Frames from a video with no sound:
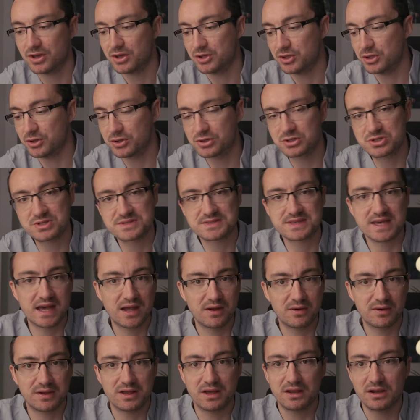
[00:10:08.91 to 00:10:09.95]
you could just
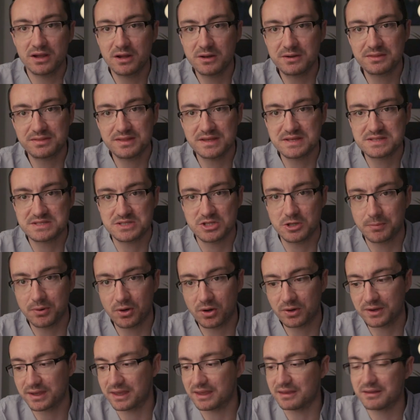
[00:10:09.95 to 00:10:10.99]
carry a load of these in your
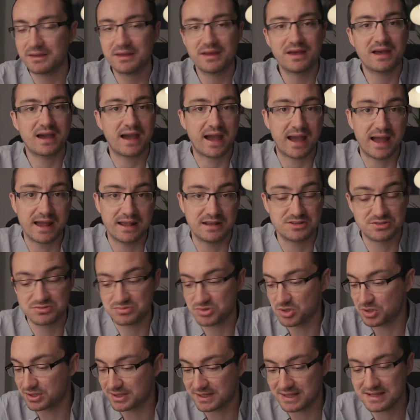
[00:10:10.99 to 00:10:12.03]
pocket and
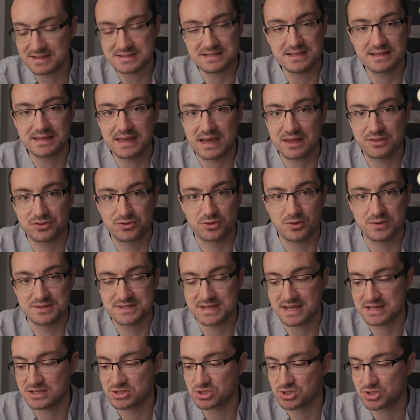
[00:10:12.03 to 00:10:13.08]
you could easily get through a
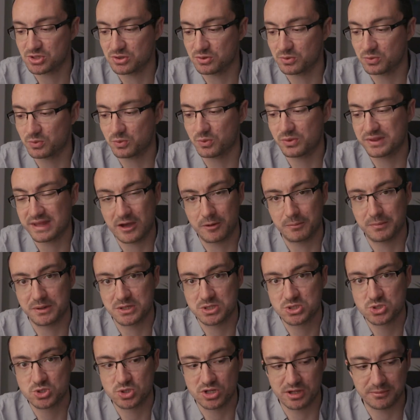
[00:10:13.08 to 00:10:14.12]
day's shoot without
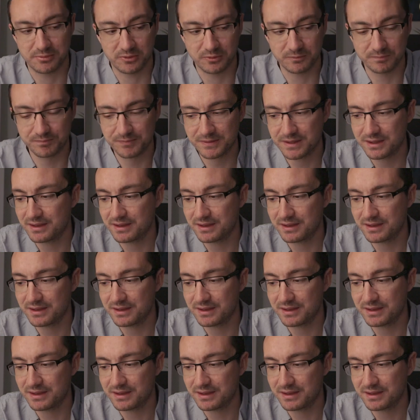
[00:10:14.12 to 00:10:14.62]
much trouble.